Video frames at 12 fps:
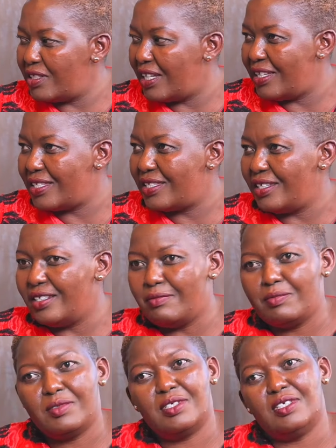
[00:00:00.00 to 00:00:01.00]
I said,
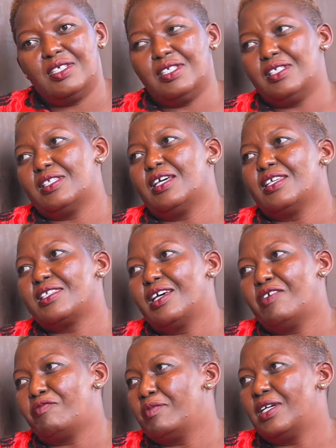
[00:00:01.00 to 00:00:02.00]
Jesus,
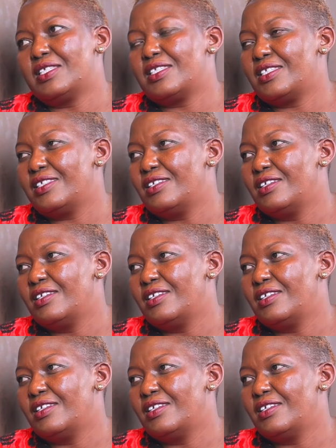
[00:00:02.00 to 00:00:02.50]
have mercy.